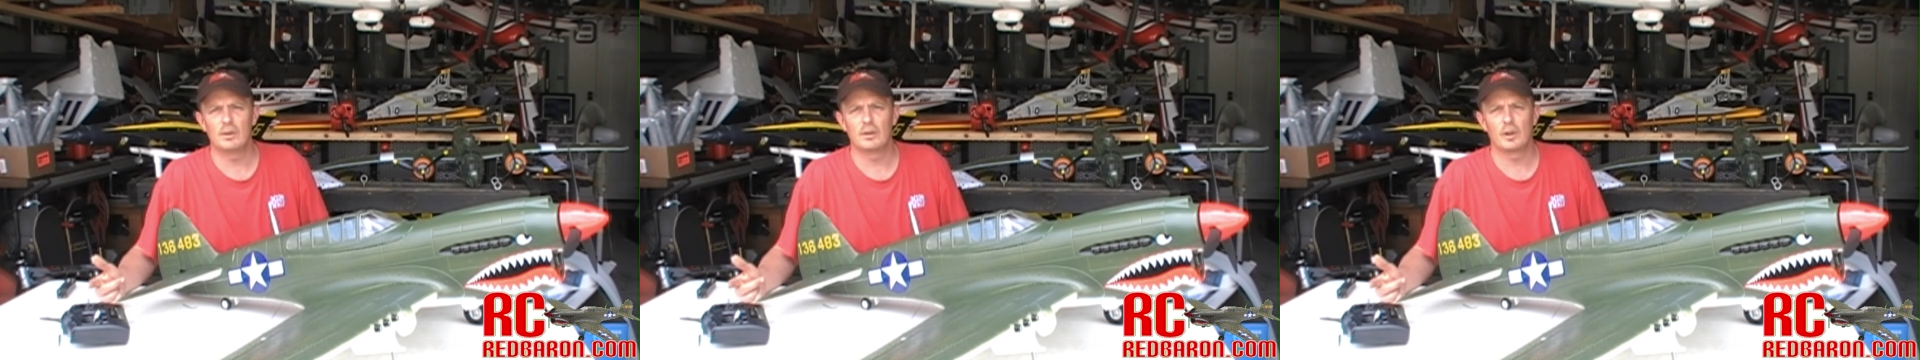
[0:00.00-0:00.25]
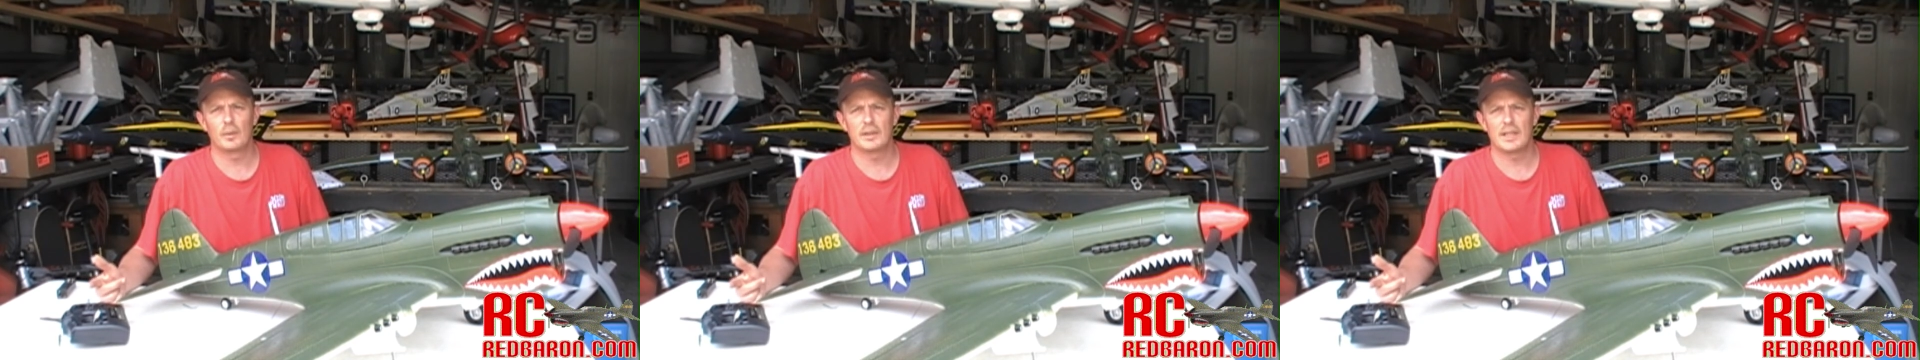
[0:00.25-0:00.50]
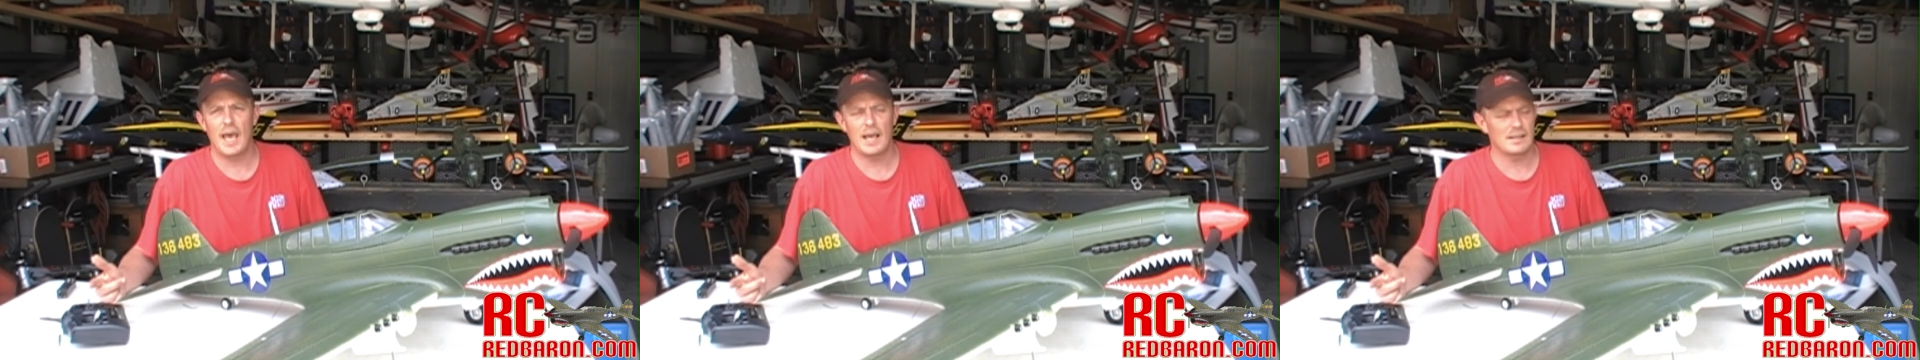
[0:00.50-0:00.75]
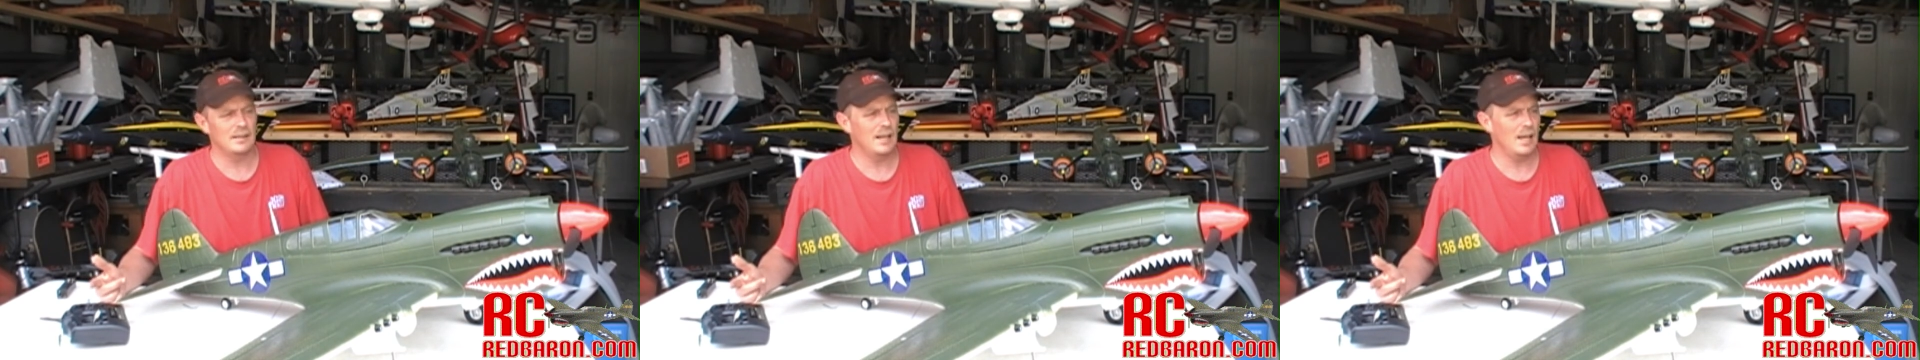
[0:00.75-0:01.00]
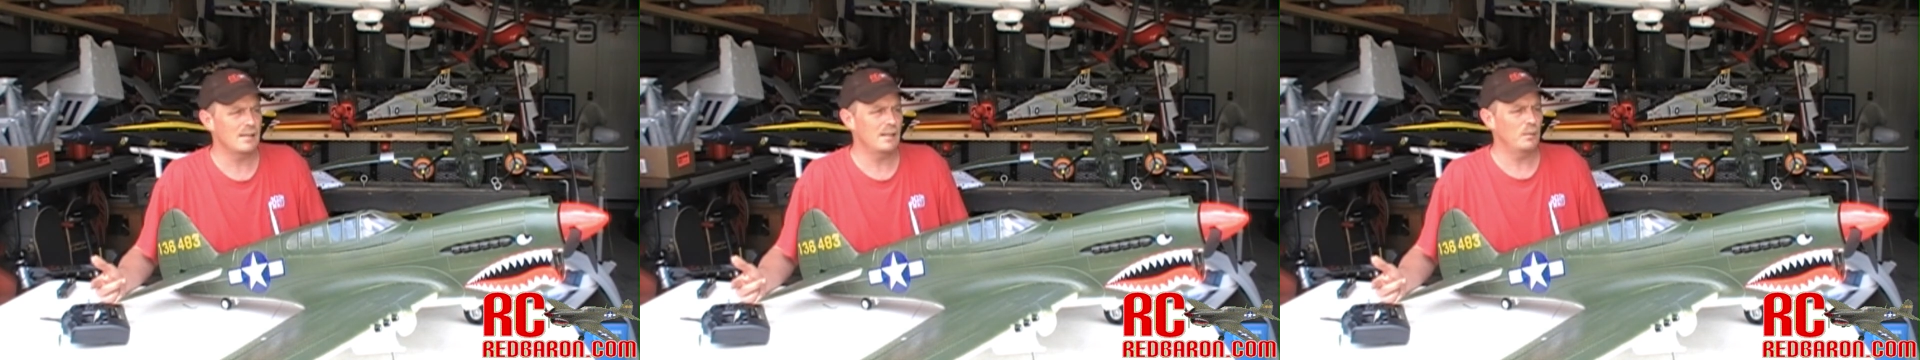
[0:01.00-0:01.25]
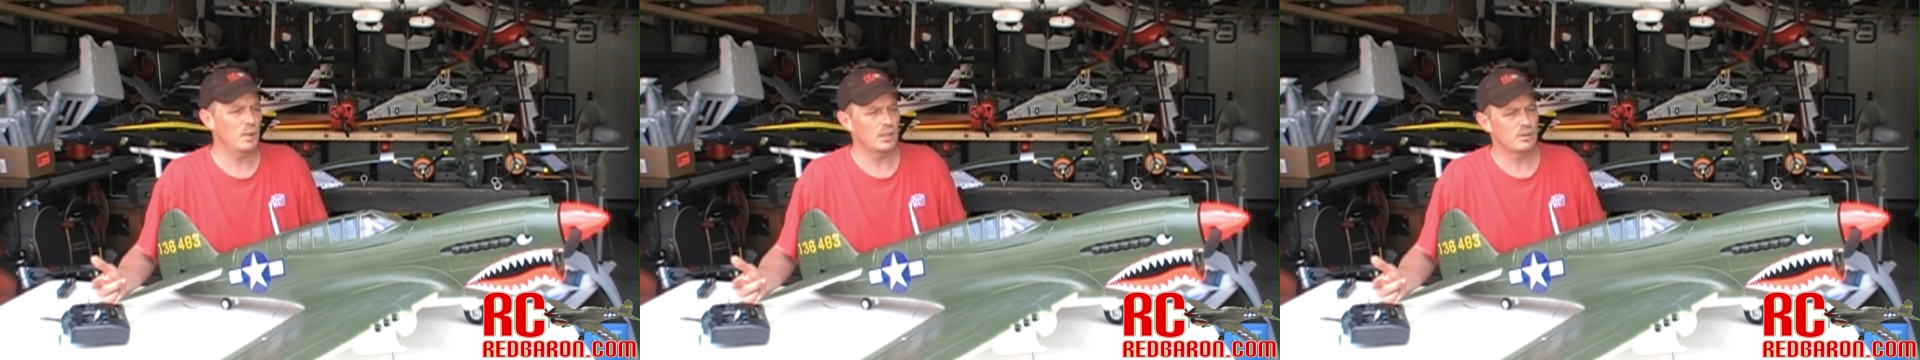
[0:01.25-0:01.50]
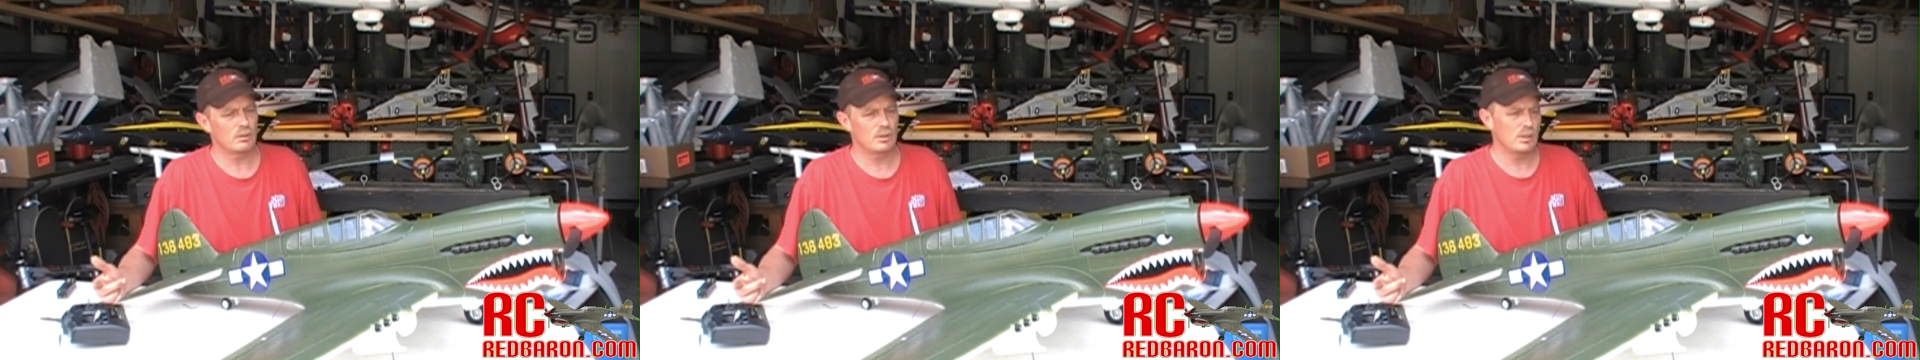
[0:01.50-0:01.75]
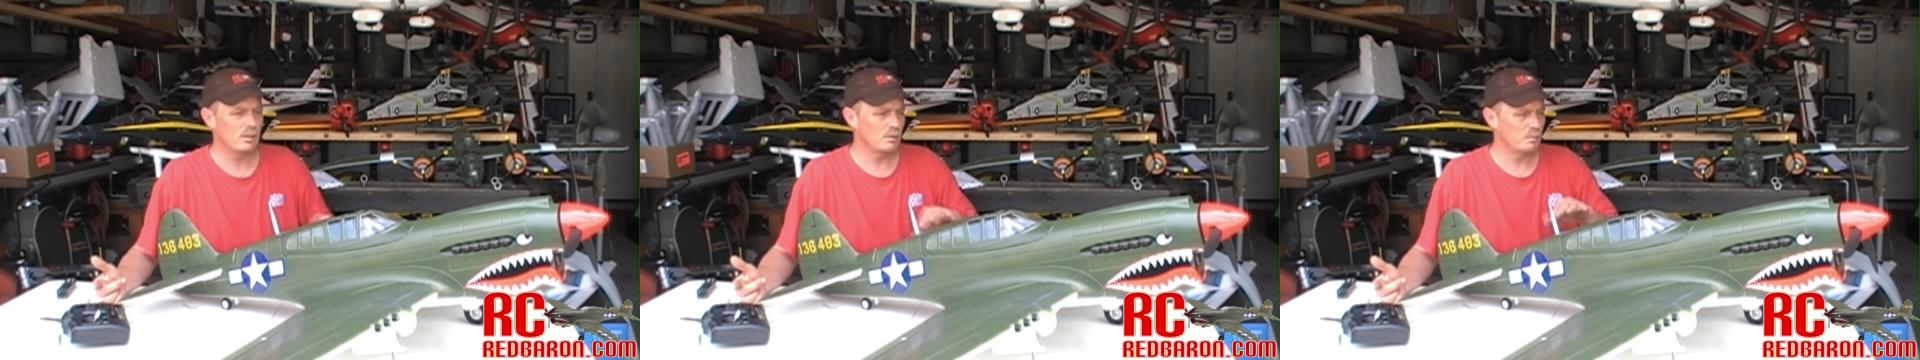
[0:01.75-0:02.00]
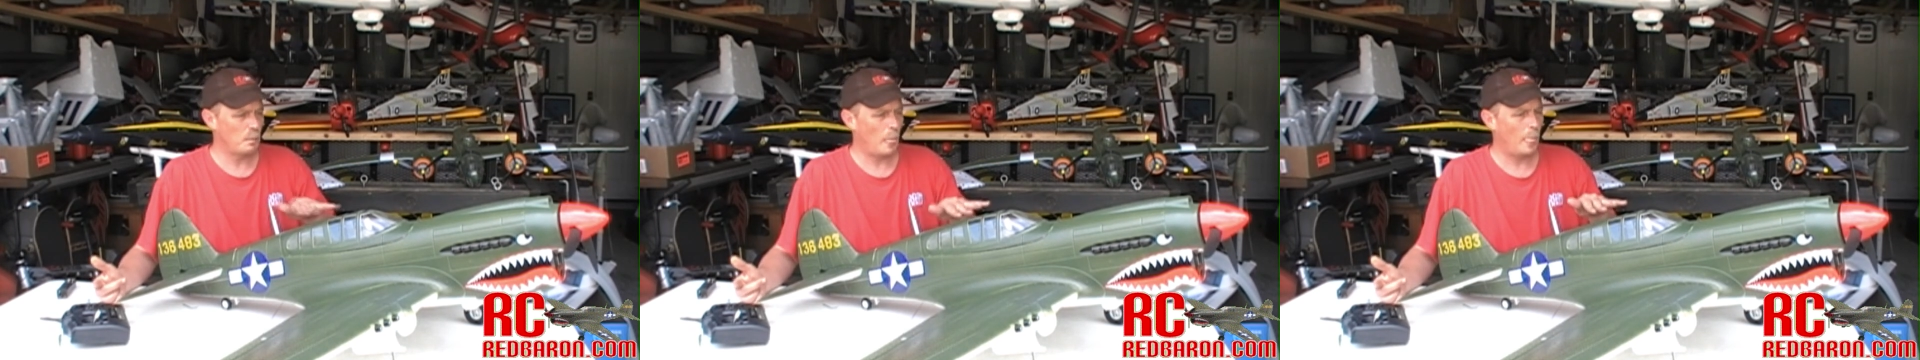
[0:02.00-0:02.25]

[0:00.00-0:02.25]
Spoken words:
do a little bit of taxi testing, make sure she's